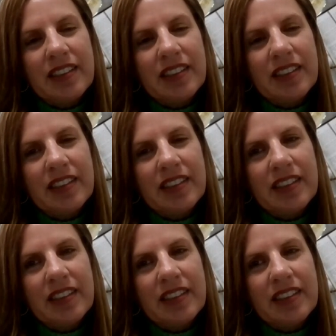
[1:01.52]

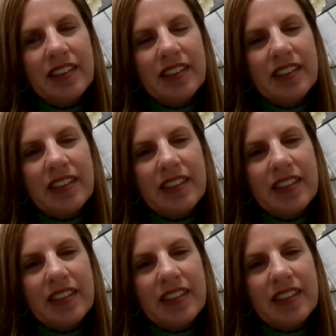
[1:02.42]

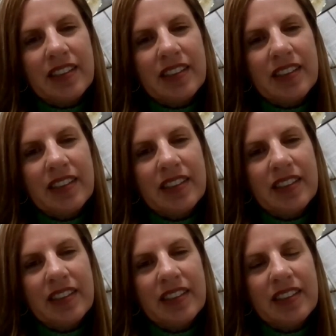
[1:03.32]

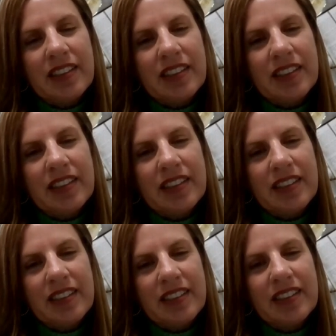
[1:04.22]

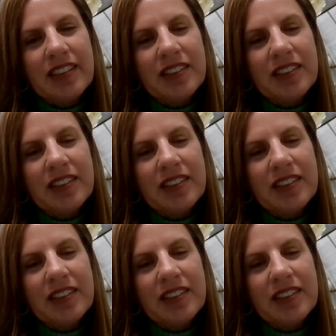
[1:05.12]
[no speech]